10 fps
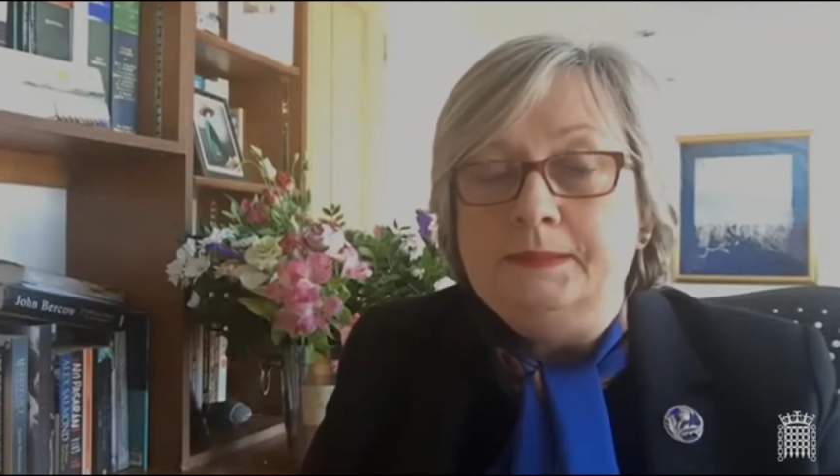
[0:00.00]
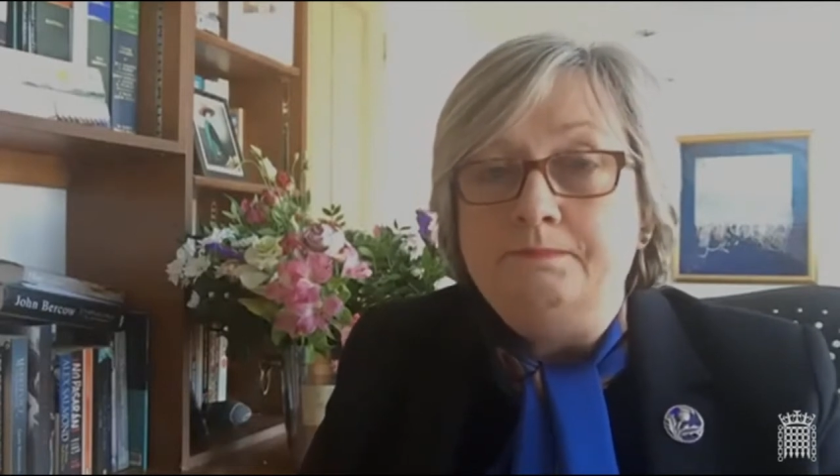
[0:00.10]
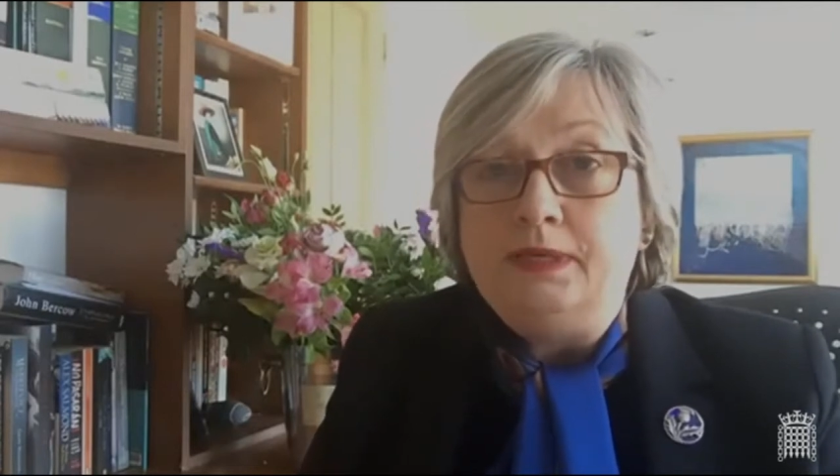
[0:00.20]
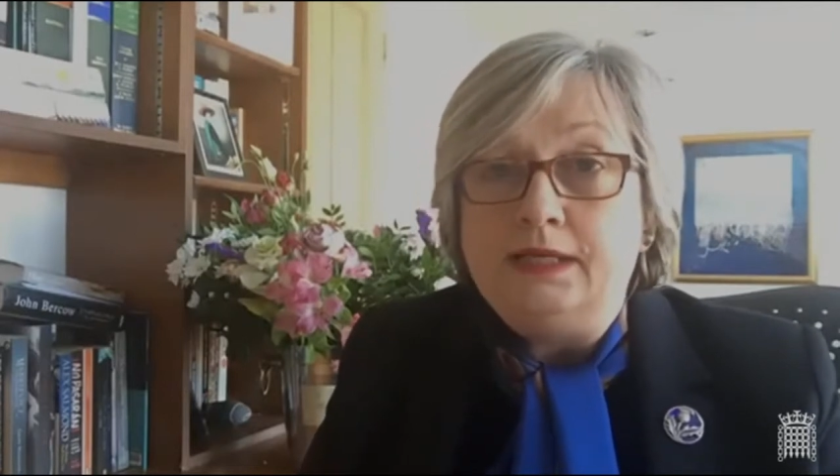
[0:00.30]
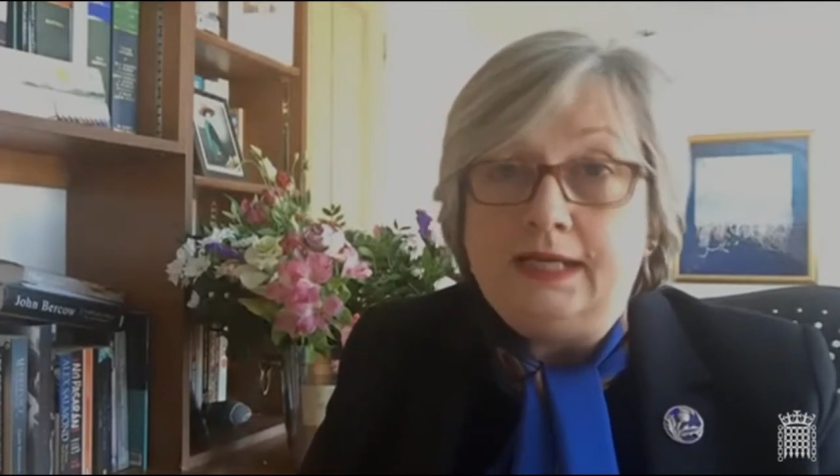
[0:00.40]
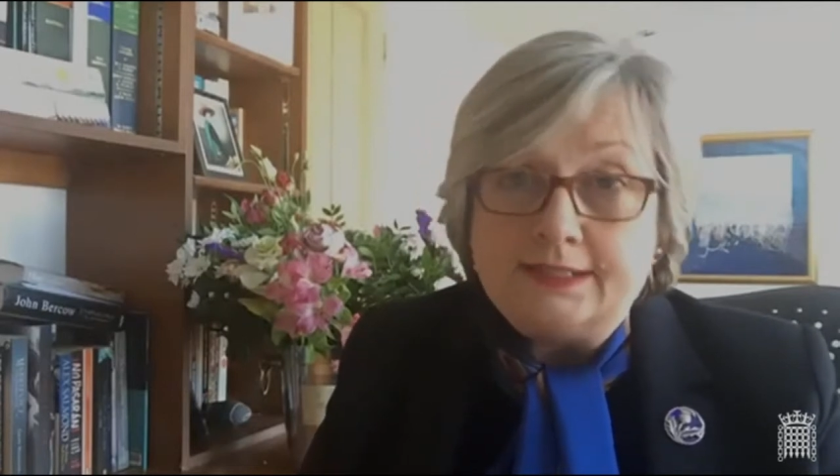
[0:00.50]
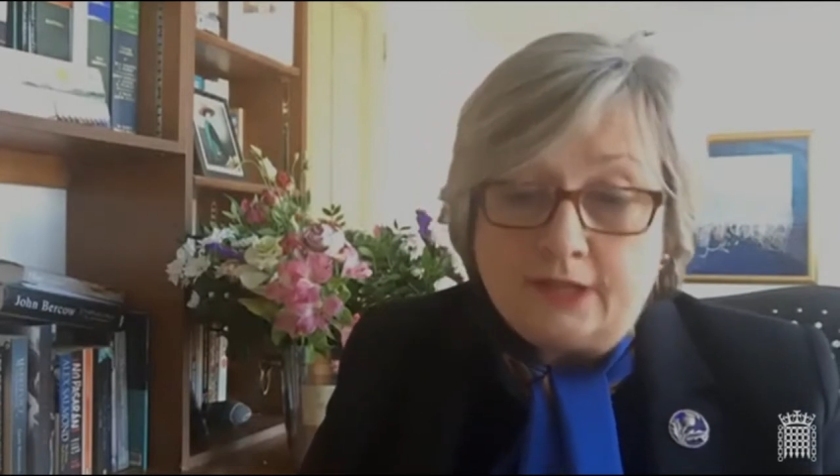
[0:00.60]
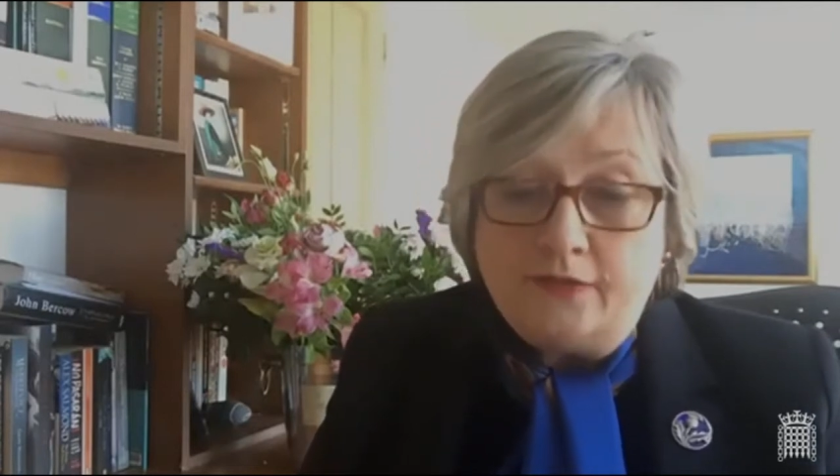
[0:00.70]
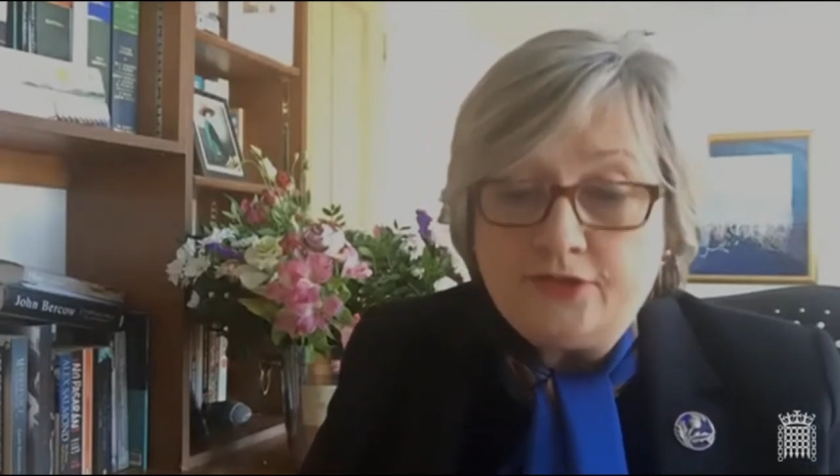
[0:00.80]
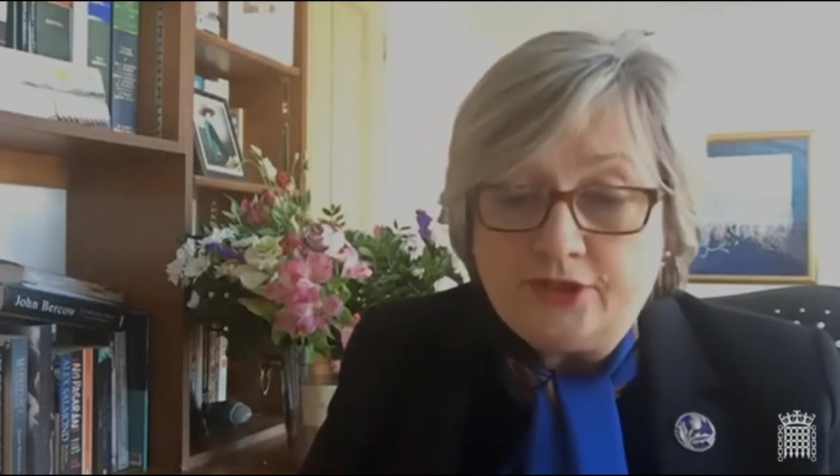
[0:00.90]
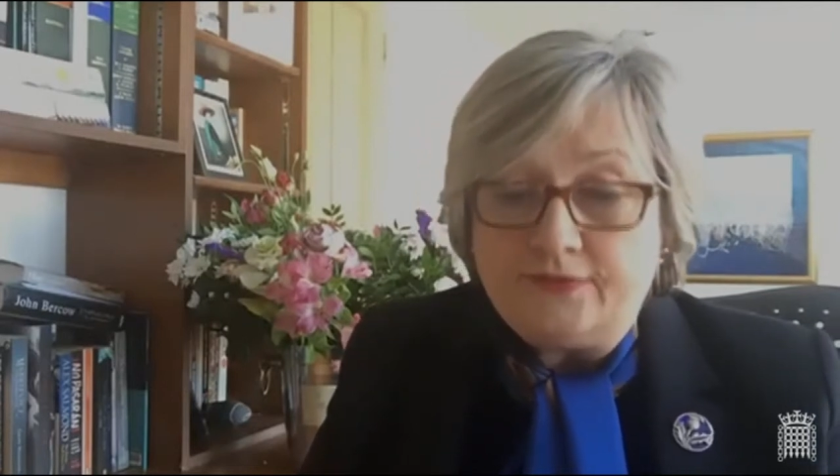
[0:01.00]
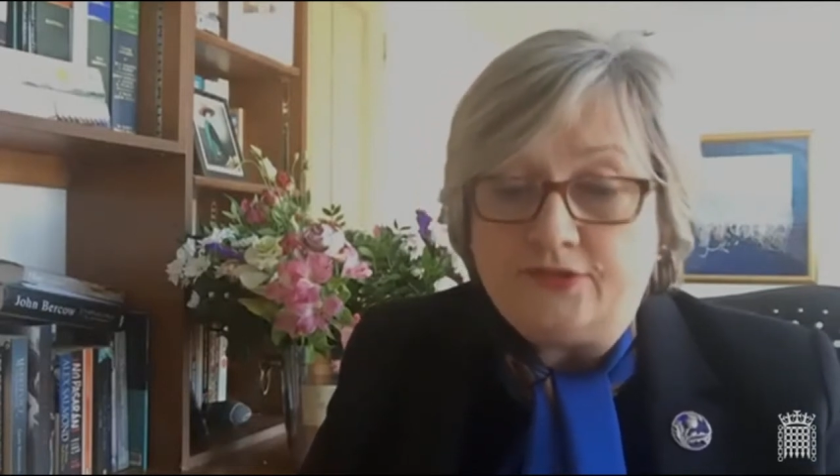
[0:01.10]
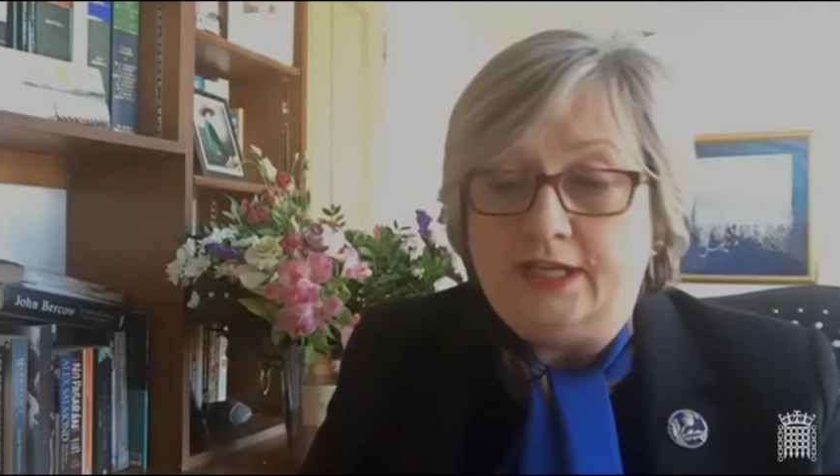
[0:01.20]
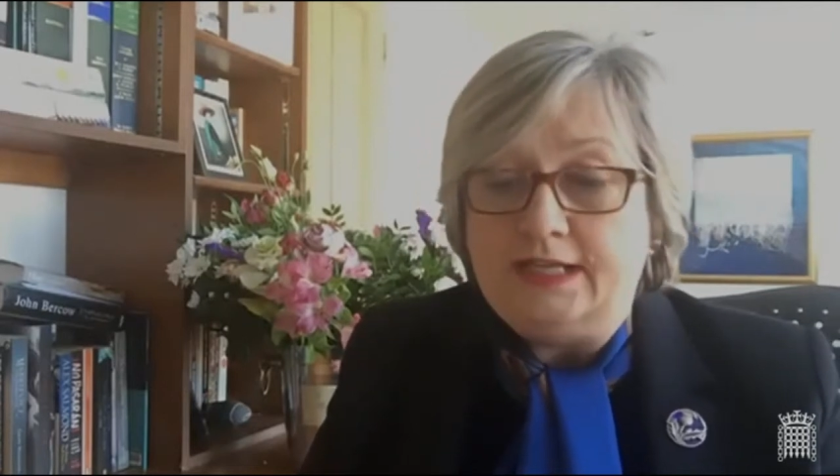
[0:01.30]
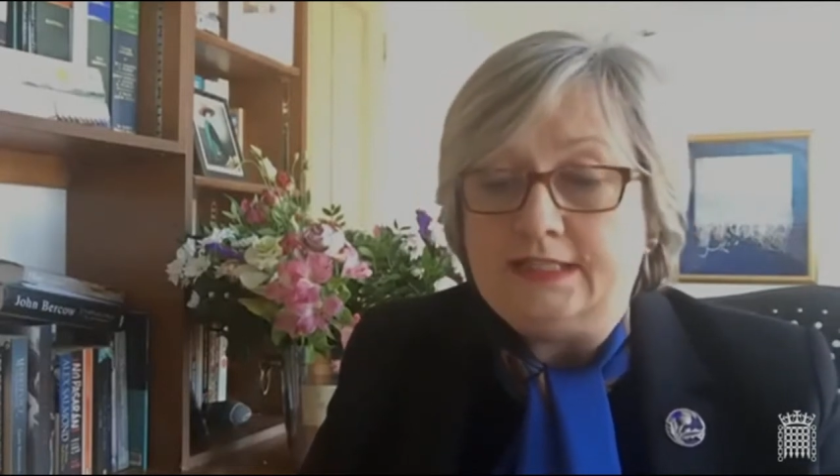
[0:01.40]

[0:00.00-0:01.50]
but as others have said,